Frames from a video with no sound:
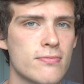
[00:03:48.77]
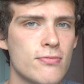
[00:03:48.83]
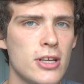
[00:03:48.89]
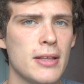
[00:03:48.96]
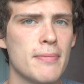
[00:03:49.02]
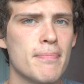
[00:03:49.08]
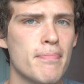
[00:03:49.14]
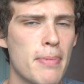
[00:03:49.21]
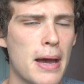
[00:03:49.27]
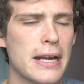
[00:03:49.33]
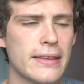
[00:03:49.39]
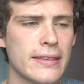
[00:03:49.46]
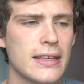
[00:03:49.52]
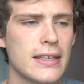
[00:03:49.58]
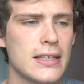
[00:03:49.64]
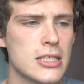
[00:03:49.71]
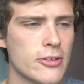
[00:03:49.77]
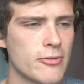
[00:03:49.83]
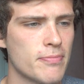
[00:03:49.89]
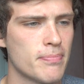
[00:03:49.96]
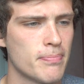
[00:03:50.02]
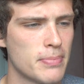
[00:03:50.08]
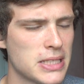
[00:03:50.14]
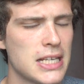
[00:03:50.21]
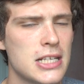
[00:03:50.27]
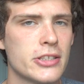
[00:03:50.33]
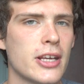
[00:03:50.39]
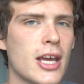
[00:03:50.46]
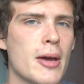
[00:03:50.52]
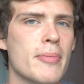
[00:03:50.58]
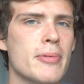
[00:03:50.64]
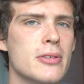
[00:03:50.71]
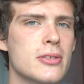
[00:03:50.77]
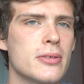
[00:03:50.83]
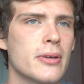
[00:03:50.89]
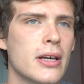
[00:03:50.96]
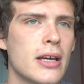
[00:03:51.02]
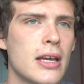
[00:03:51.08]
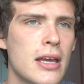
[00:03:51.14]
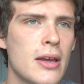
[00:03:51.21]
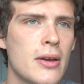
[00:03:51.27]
really bad things have potentially happened to her,